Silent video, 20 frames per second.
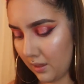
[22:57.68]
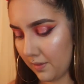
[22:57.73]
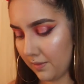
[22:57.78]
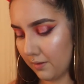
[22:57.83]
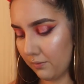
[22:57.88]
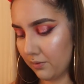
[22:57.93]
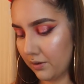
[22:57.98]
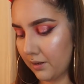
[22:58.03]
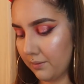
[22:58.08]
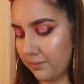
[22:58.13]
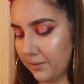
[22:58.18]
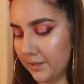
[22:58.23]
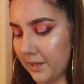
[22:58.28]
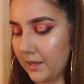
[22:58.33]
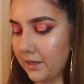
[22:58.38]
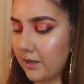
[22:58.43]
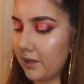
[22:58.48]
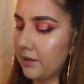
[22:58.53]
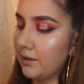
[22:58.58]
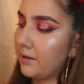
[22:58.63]
And then we're gonna put
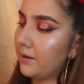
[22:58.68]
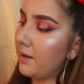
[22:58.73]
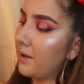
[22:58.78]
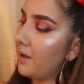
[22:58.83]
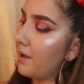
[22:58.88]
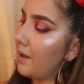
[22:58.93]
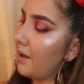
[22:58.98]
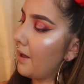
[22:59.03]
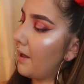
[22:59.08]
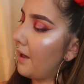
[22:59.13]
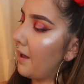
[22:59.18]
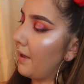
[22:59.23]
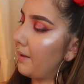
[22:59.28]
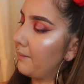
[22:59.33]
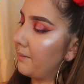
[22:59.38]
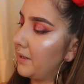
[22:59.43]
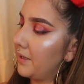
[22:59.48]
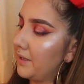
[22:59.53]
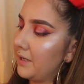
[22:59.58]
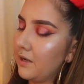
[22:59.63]
that color,
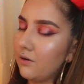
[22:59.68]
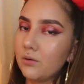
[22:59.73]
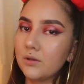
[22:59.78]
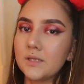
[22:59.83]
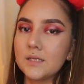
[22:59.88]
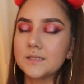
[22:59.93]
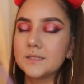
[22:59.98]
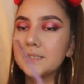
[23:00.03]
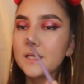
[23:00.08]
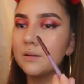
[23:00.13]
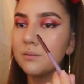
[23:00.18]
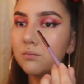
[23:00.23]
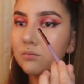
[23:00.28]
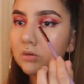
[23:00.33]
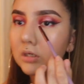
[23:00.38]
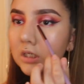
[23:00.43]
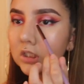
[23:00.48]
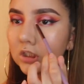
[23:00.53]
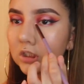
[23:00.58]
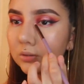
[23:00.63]
I'm in it, with that same
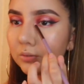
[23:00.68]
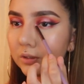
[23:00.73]
brush.